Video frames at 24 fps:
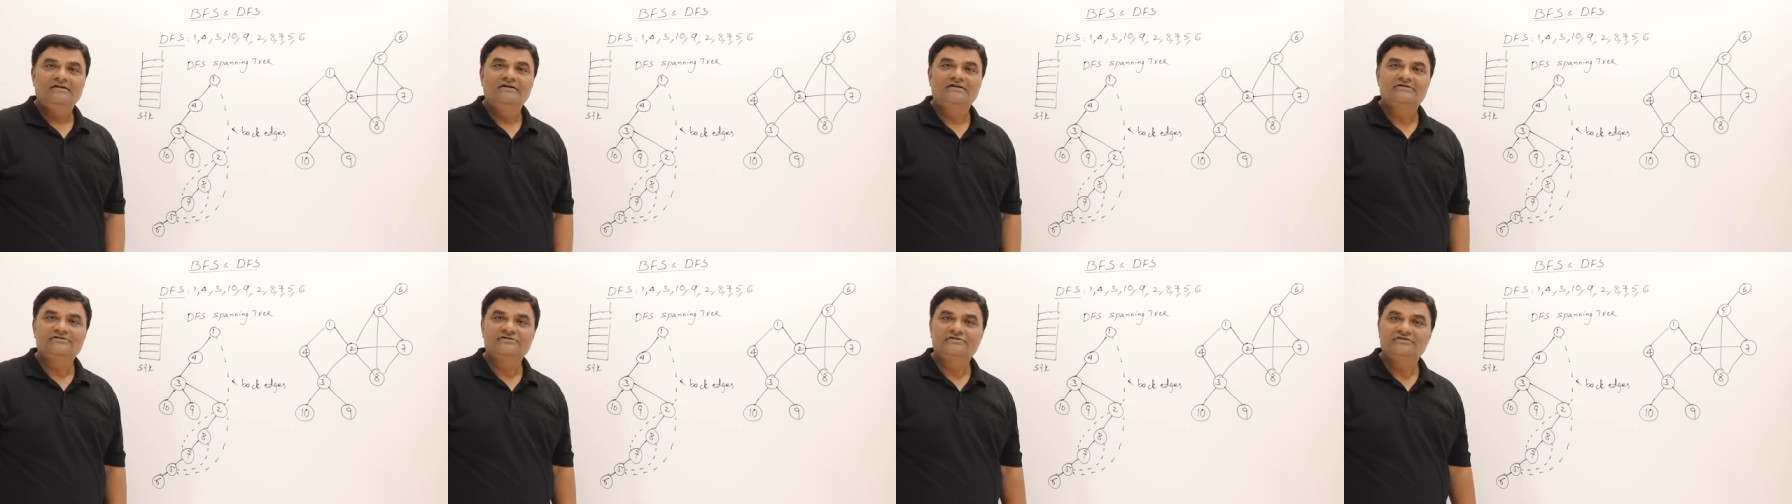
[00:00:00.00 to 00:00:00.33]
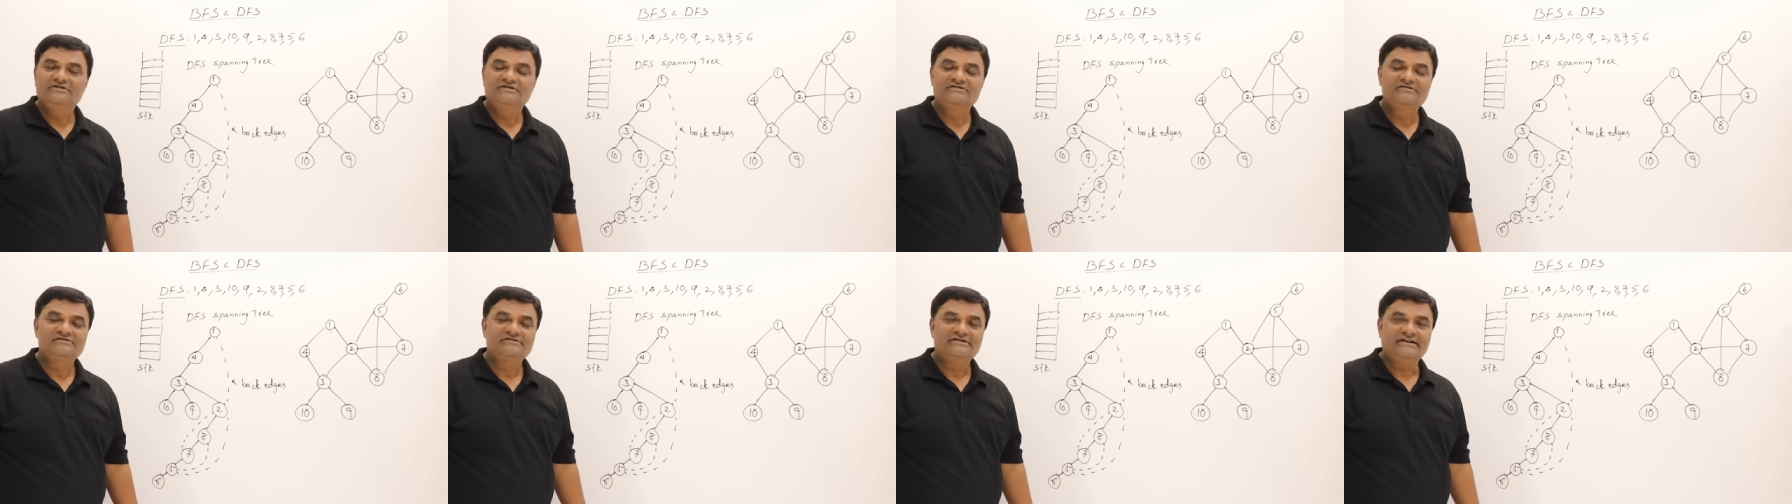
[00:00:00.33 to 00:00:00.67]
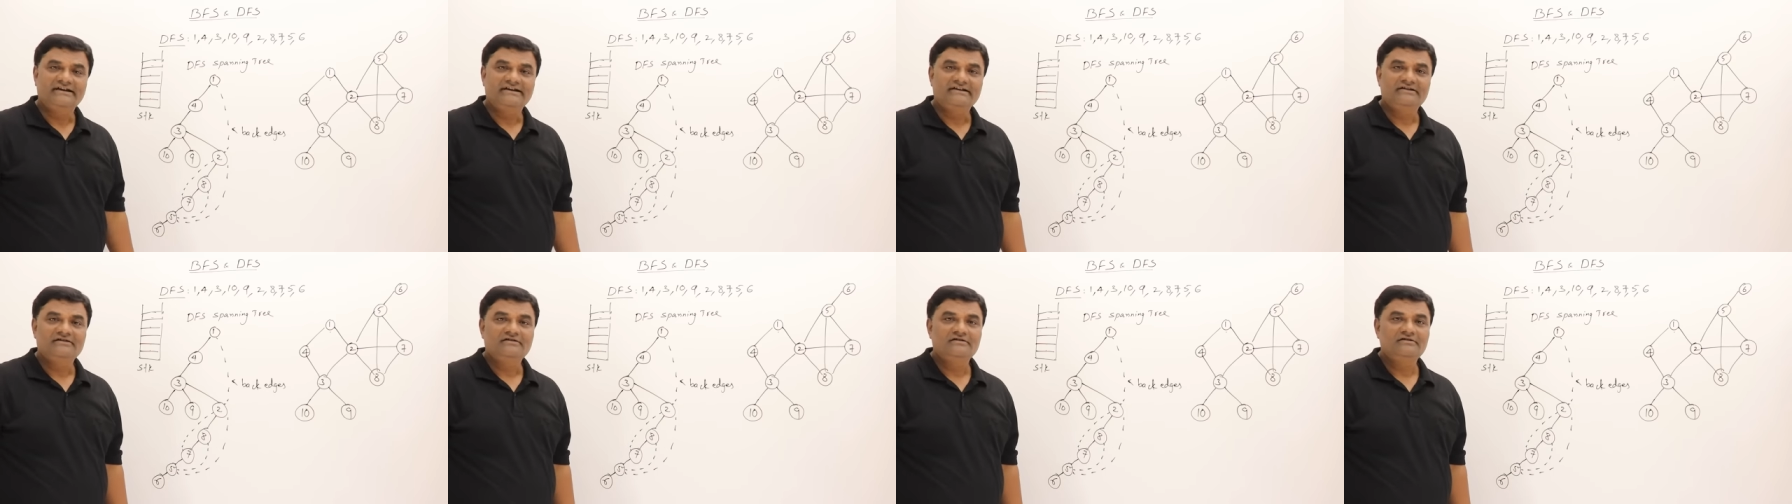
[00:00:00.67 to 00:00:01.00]
So this is
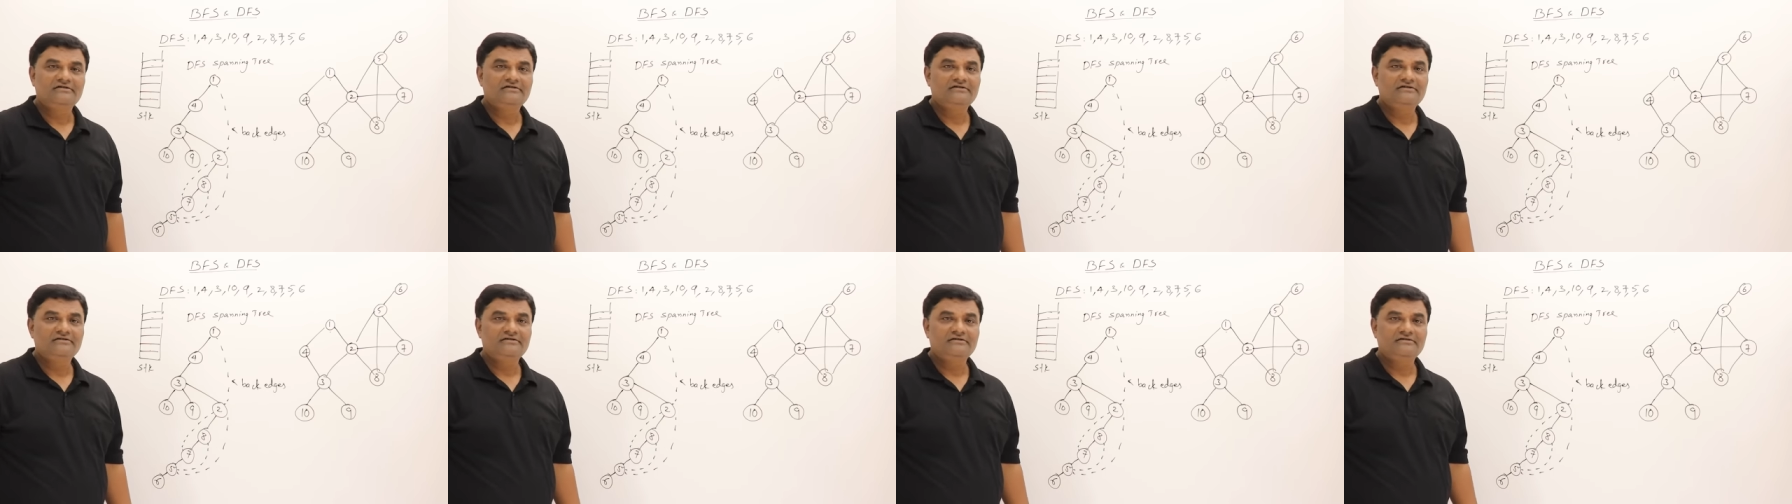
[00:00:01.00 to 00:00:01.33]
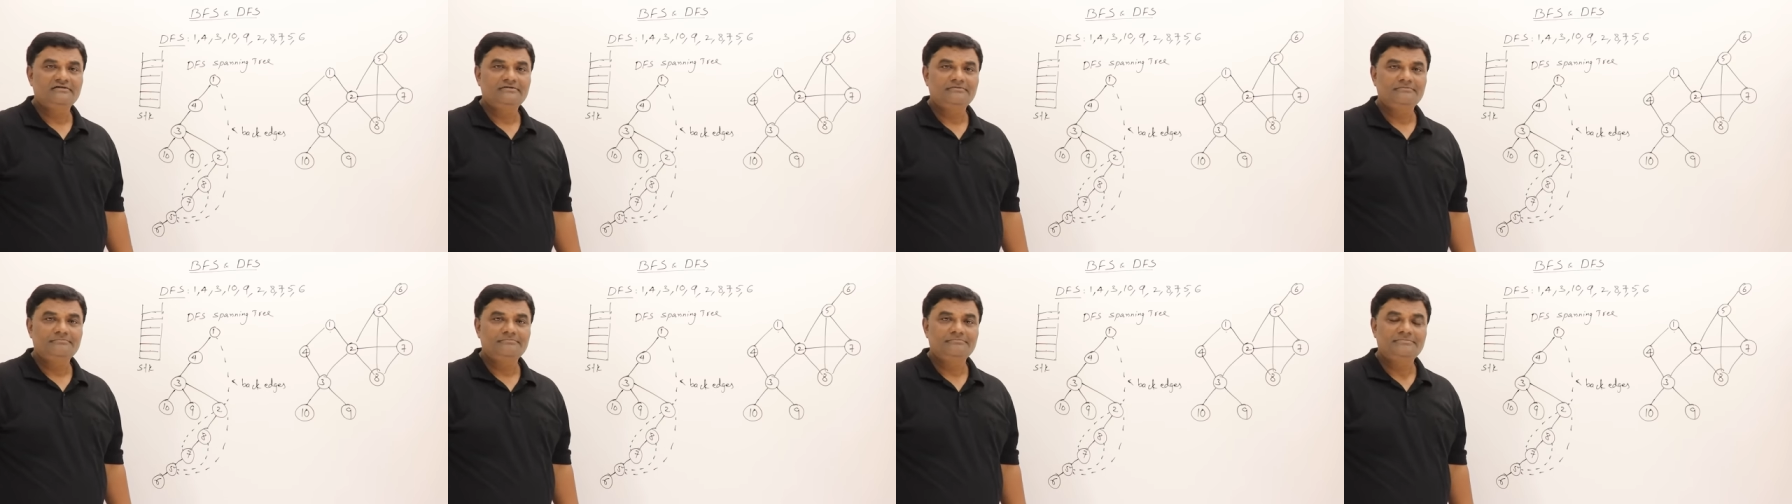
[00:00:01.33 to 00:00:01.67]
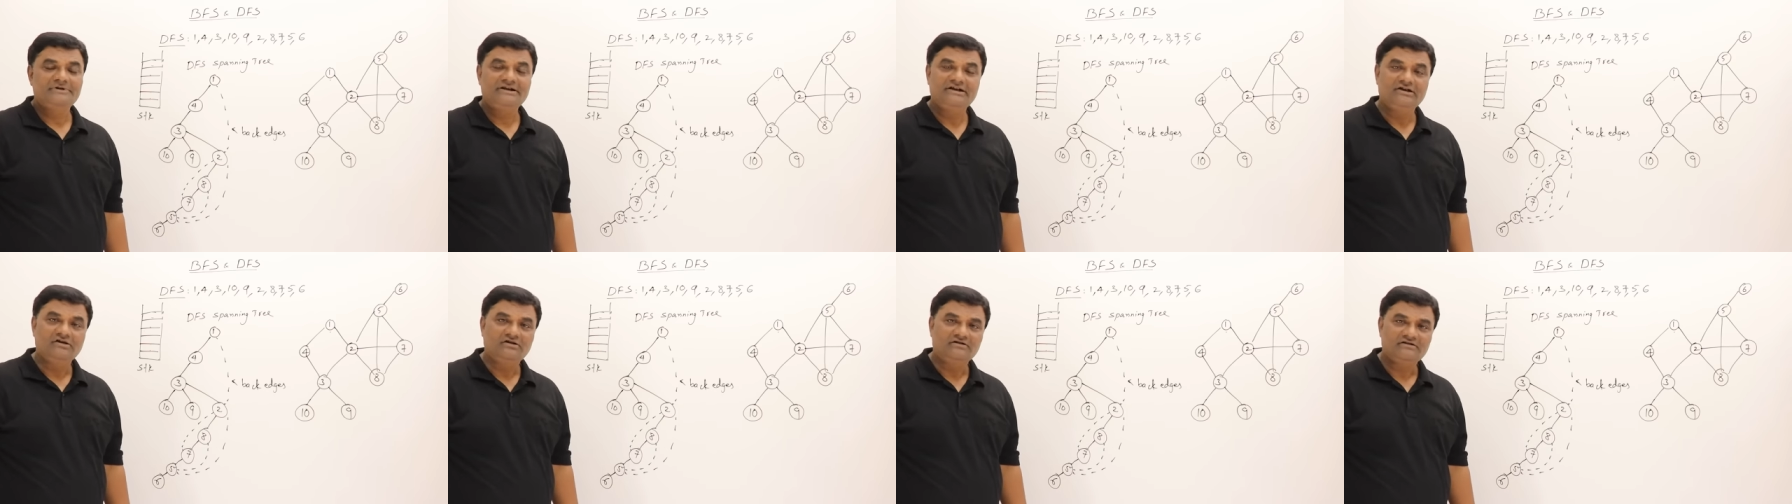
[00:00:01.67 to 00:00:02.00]
like
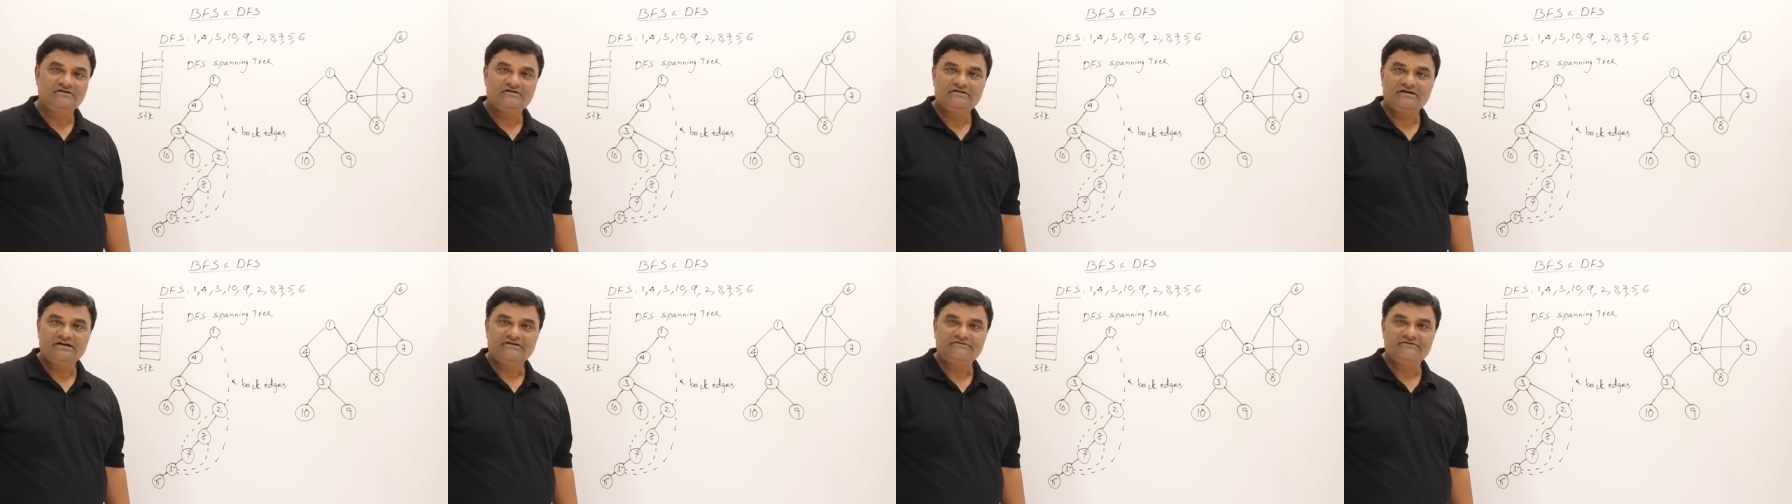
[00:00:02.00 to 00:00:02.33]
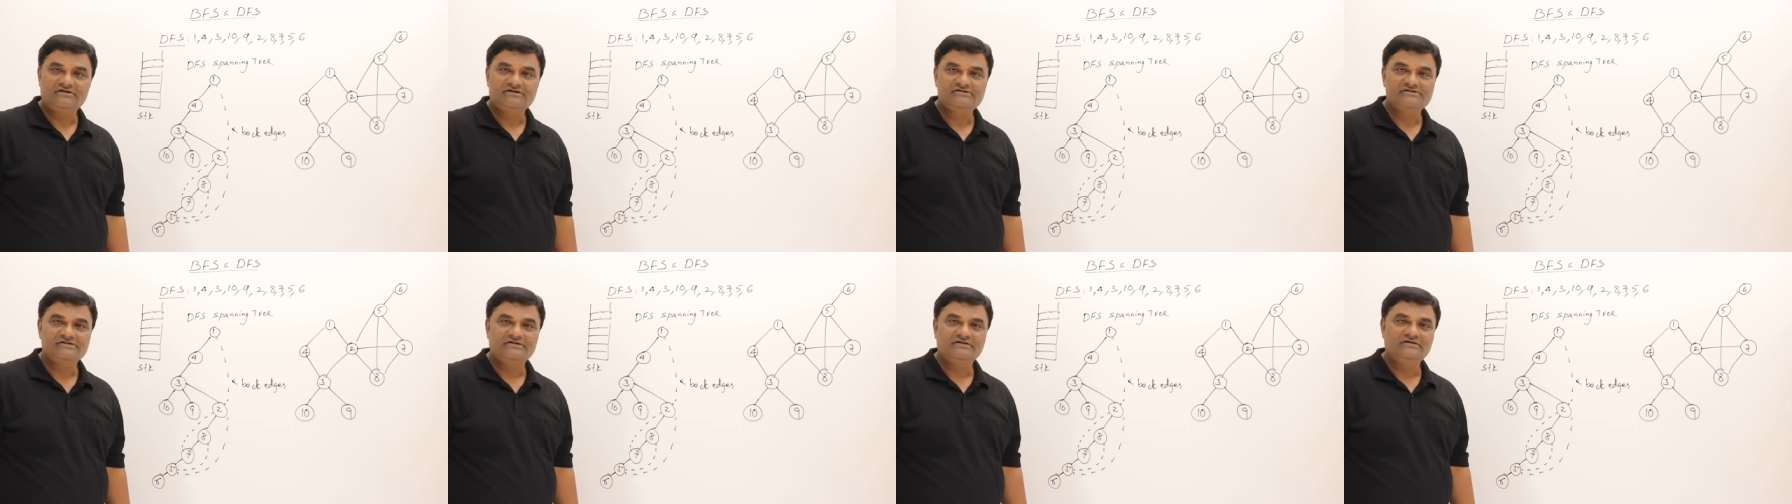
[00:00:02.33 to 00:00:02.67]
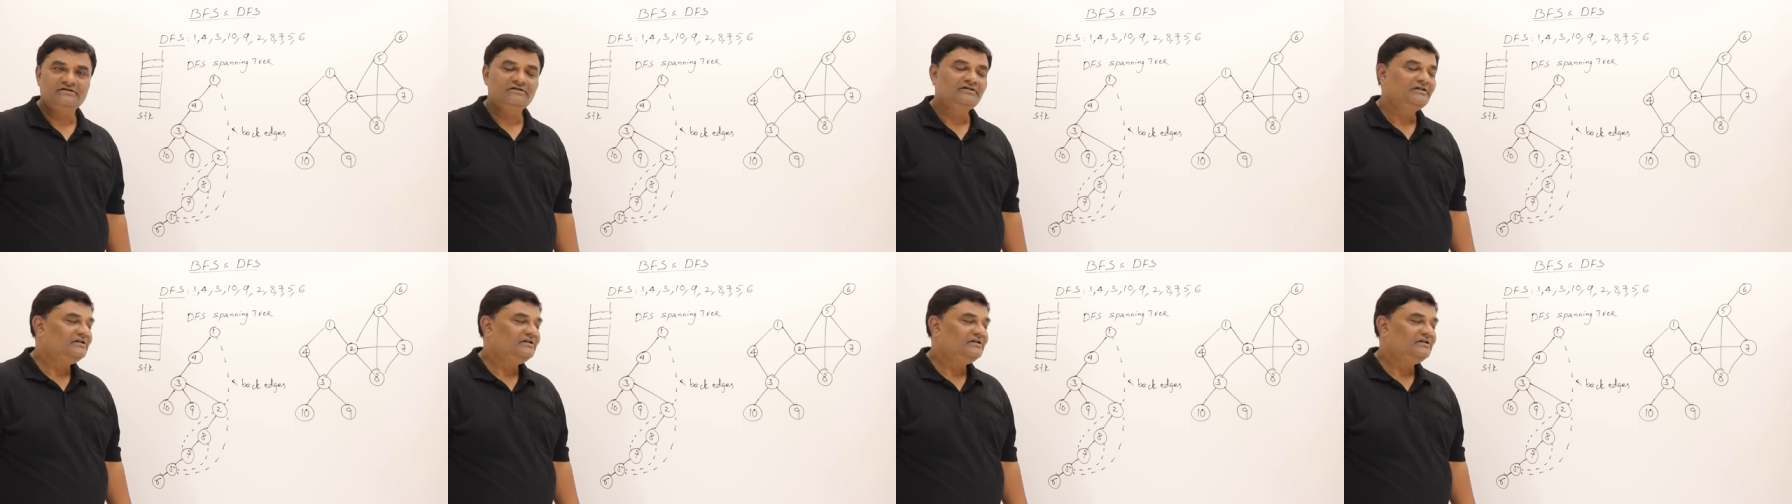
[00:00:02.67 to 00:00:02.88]
pre-order traversal.